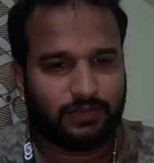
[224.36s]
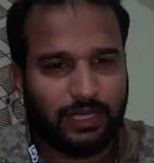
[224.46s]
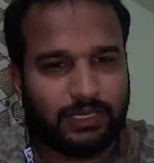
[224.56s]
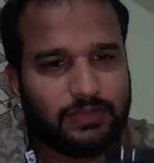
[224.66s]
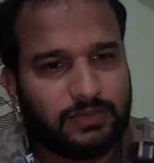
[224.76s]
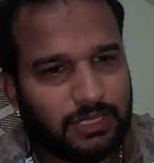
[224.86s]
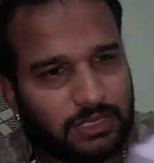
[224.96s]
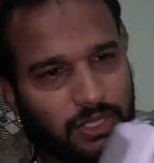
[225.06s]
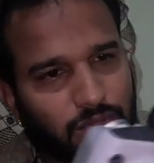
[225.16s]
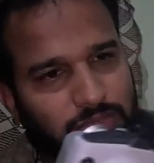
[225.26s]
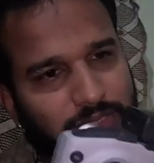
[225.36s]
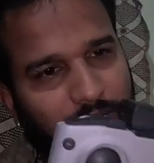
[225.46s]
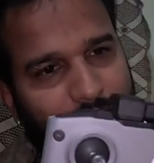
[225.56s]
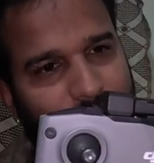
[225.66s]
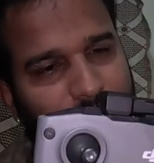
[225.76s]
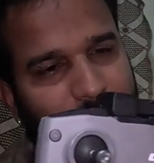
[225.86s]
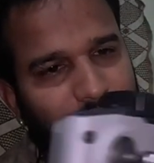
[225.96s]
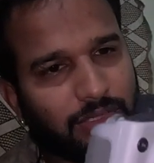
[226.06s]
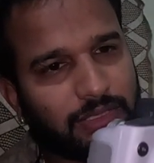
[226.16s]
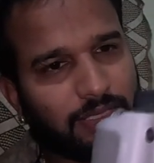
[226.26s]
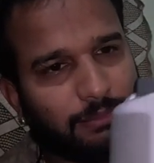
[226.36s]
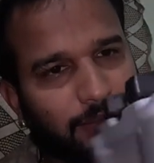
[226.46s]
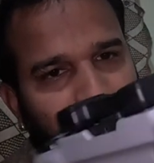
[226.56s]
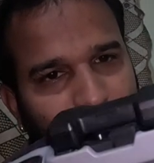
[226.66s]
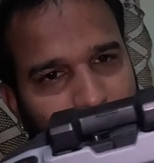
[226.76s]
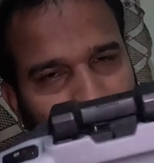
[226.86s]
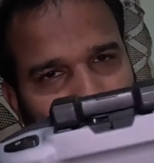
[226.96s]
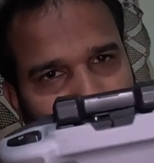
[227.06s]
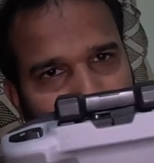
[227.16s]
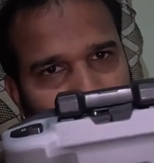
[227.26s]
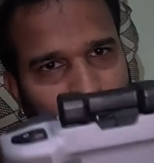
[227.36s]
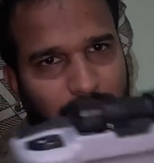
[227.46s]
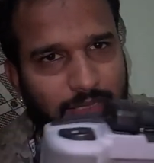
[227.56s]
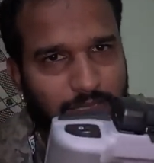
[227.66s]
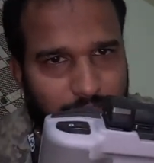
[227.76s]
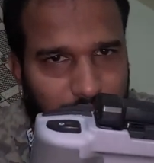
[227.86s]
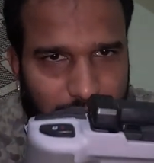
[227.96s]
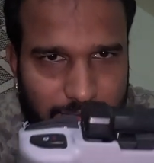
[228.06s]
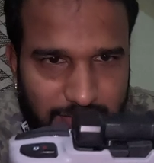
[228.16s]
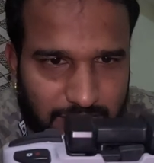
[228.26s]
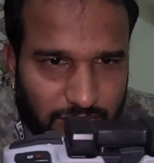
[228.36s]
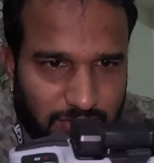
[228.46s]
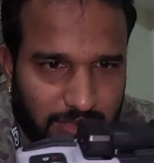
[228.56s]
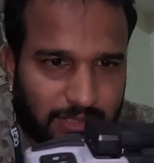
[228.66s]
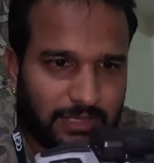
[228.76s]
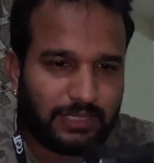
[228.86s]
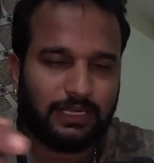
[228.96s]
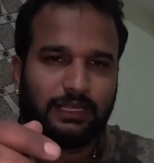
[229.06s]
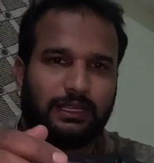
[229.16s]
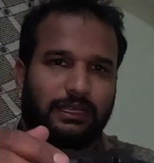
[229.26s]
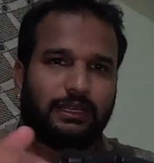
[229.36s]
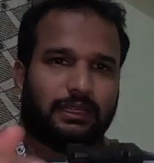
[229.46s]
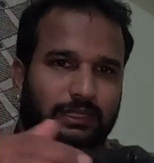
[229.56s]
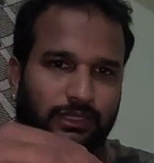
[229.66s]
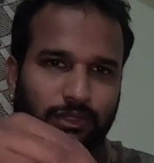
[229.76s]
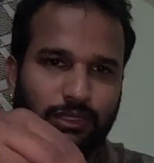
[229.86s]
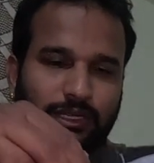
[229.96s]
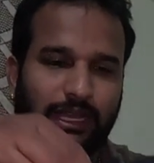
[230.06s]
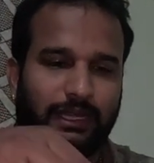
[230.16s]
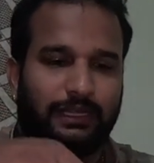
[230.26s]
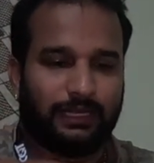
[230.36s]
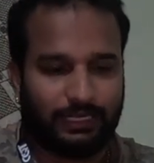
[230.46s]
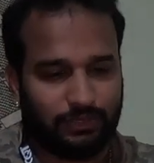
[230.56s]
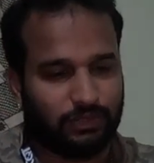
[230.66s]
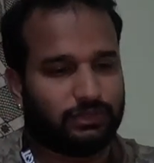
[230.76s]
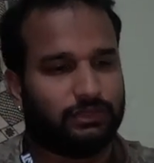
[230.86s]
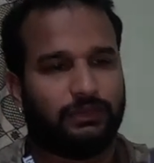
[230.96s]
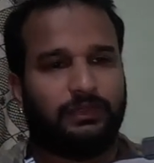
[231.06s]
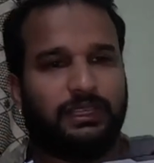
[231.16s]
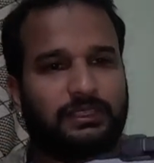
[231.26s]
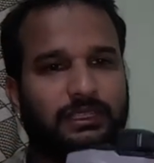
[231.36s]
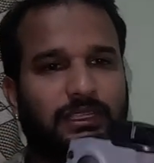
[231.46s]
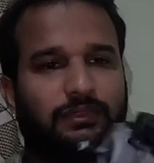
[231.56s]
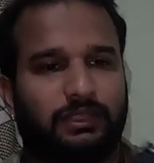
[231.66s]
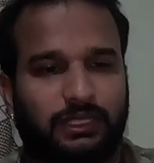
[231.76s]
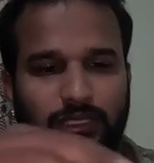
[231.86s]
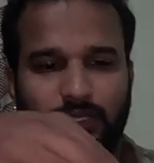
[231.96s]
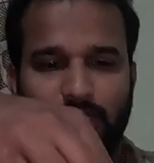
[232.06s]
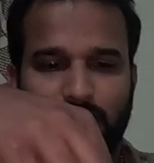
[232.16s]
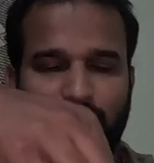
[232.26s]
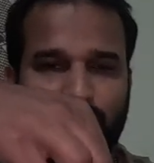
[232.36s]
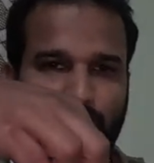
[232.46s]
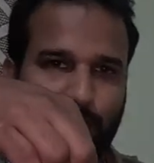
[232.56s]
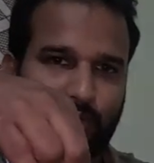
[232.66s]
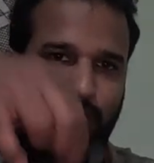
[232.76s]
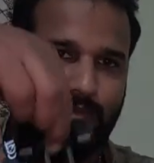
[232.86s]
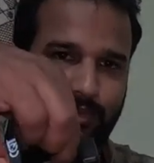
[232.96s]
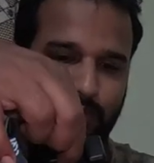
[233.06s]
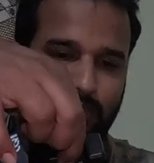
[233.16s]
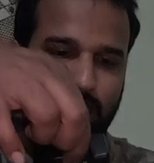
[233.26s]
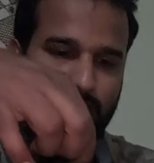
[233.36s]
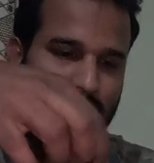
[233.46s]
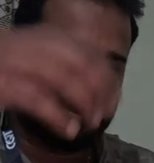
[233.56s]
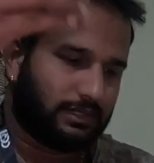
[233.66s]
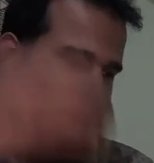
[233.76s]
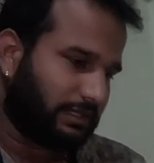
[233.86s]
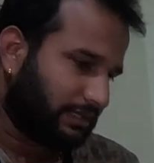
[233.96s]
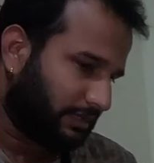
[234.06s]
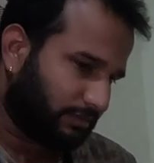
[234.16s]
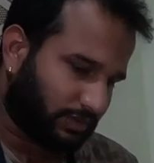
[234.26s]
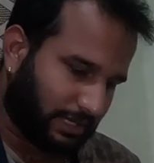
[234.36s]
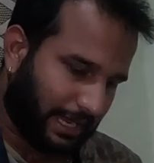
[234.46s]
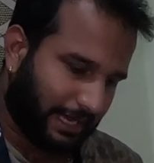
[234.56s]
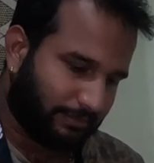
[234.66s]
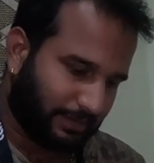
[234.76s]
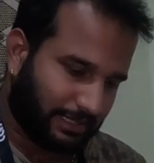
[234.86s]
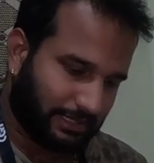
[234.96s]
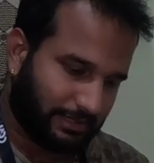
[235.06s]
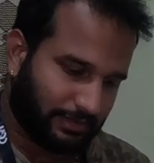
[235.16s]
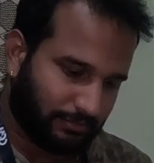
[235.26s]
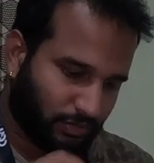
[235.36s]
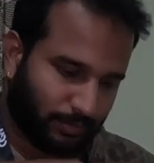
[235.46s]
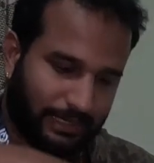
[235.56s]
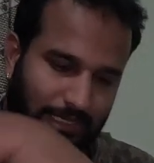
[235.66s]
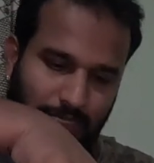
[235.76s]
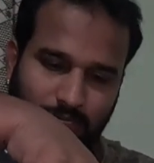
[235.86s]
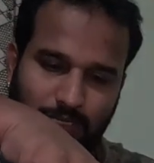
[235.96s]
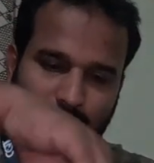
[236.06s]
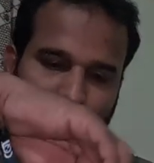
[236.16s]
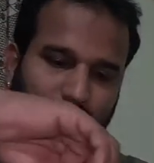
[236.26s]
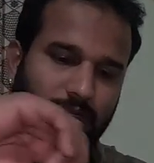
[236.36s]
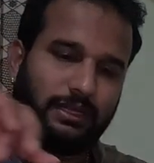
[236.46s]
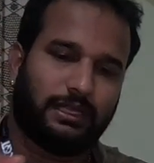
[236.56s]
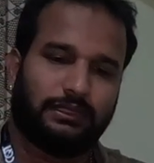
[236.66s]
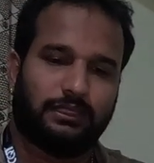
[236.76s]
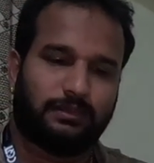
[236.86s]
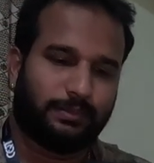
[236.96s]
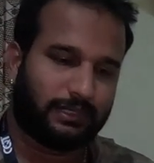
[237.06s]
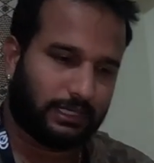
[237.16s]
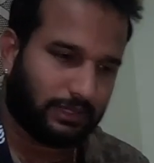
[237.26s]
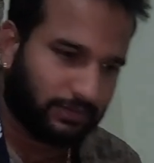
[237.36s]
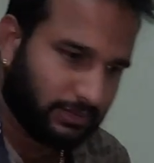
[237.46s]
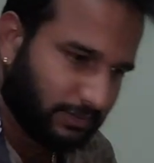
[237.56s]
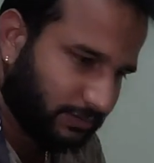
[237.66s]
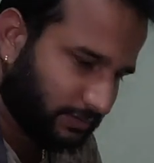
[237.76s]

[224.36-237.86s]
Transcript: so I can still close this half away, not completely but uh, this looks little uh, good and neat also the finishing and everything so I'm gonna pull this I'm gonna add my mobile take this pin out